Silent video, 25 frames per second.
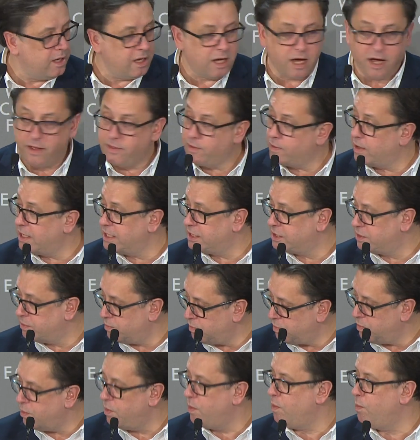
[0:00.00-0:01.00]
Otherwise,
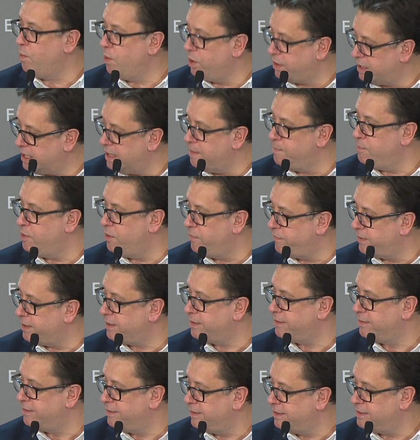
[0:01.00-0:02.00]
we'll keep moving
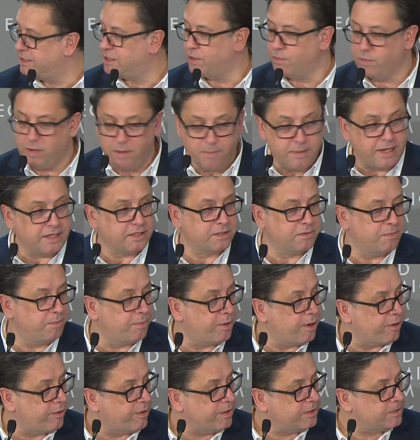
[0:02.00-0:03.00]
until we make some
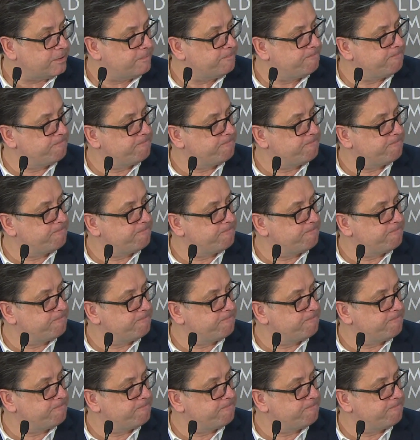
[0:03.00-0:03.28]
progress.